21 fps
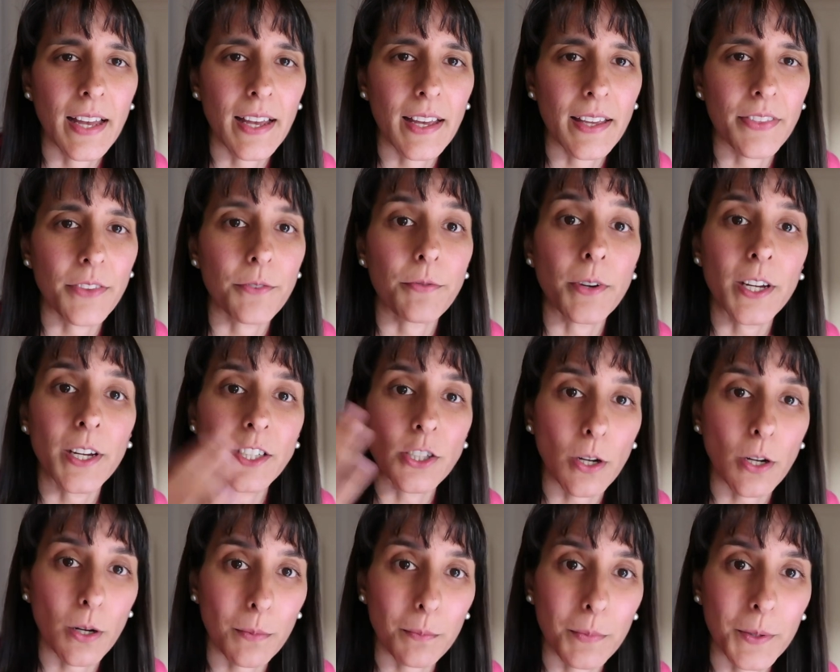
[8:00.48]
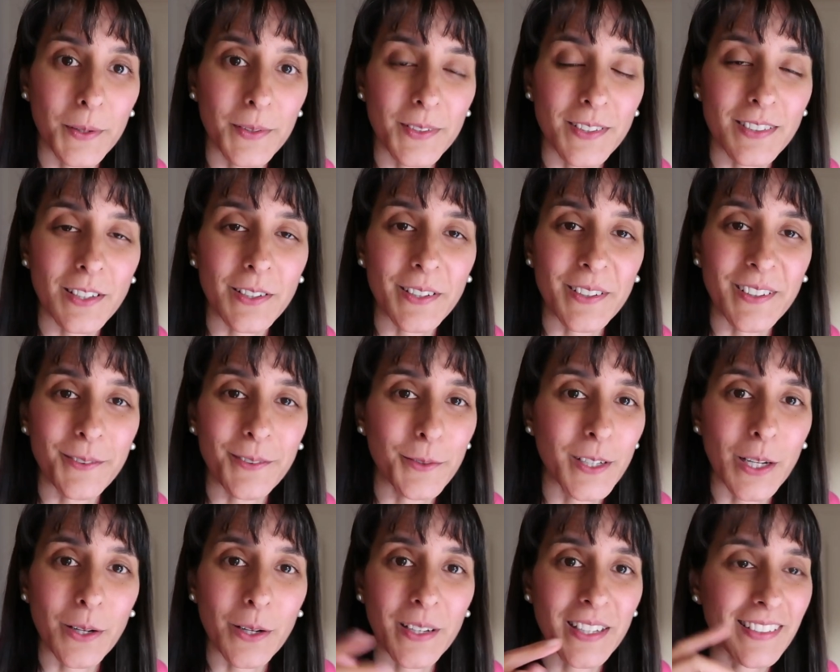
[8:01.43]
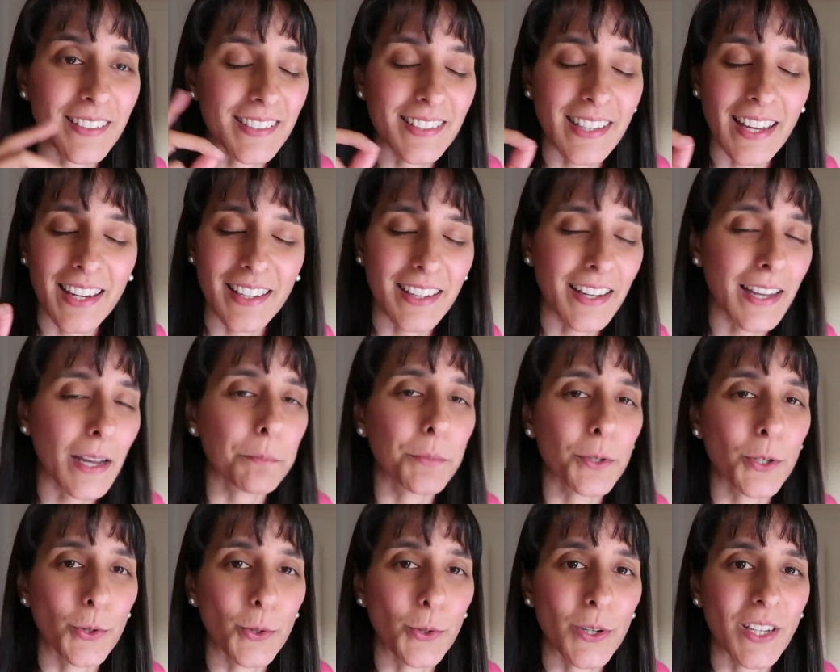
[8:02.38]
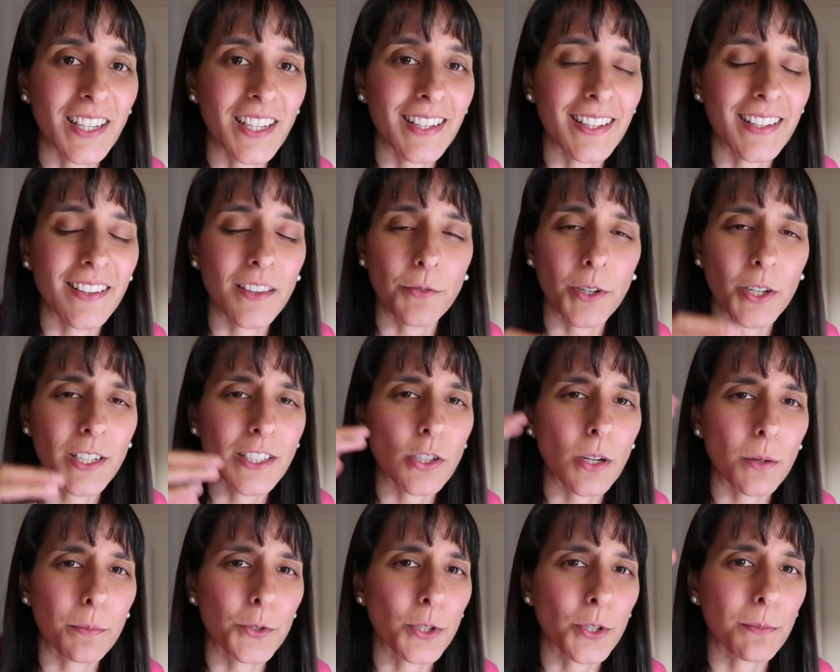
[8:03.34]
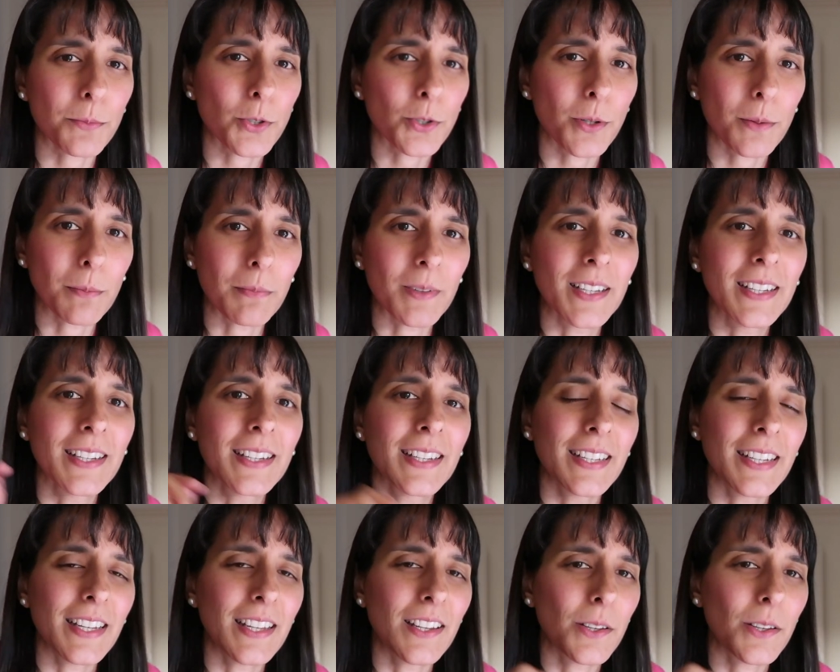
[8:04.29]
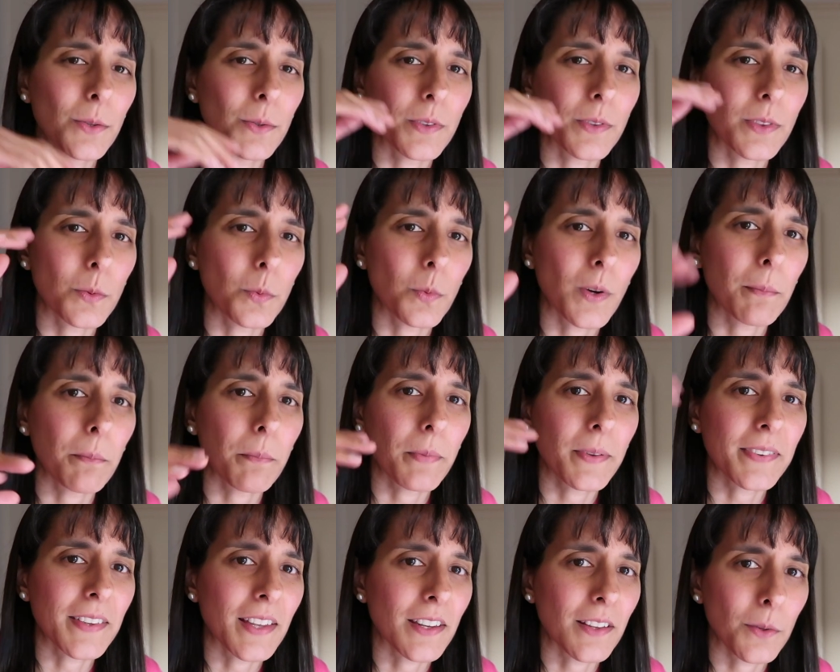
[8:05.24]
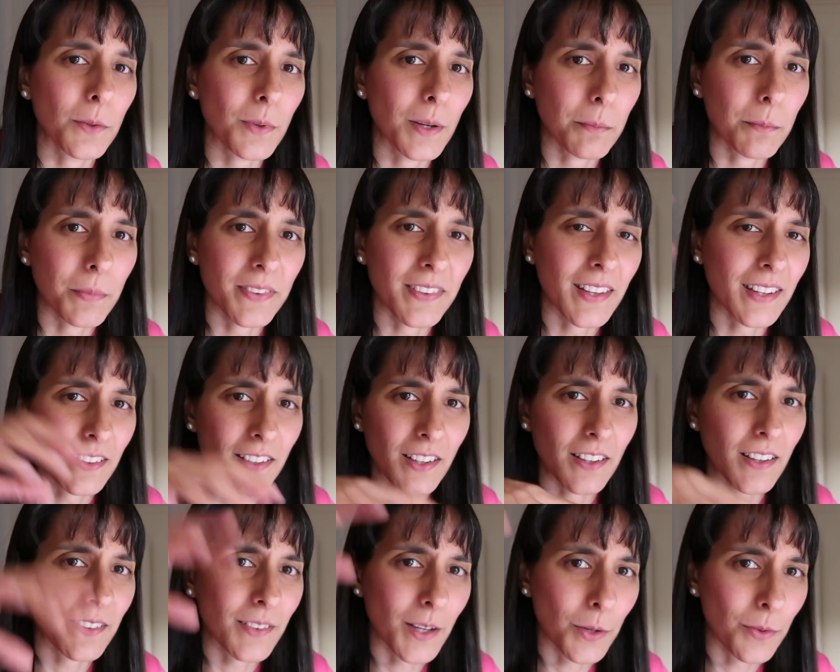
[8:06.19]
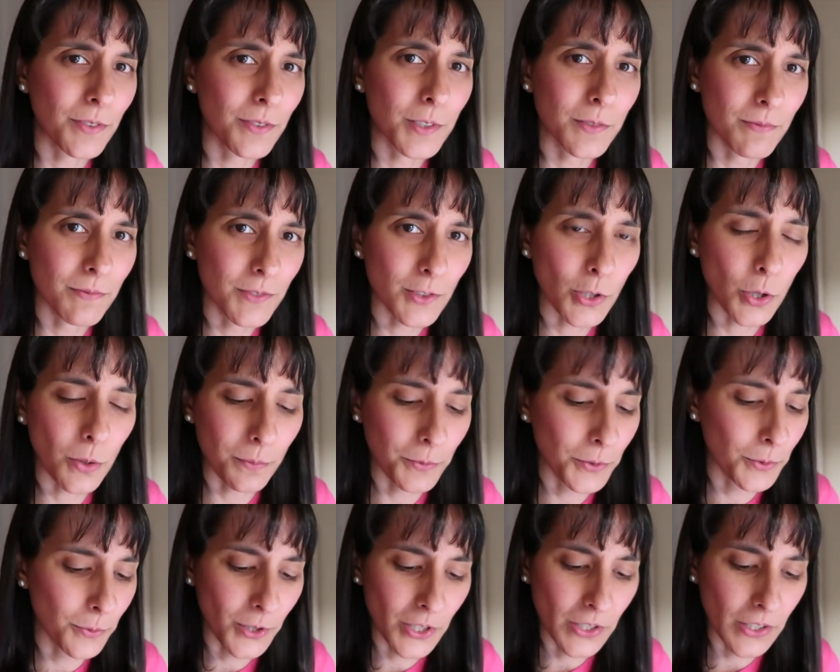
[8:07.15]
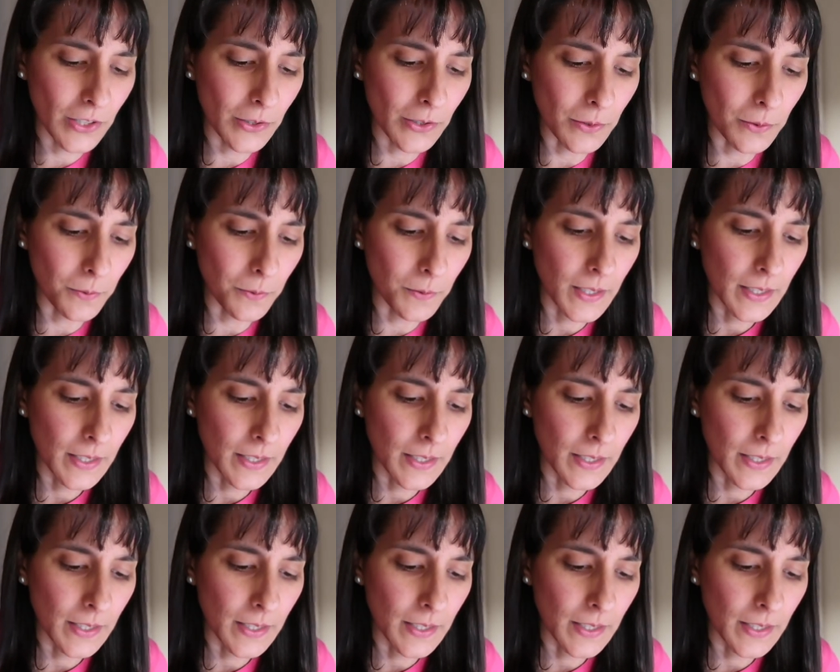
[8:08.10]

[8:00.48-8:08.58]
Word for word: at the very top. So we're going Saturn and Capricorn here, the very top, top, top, you know, the one percent of the one percent, however top you want to go.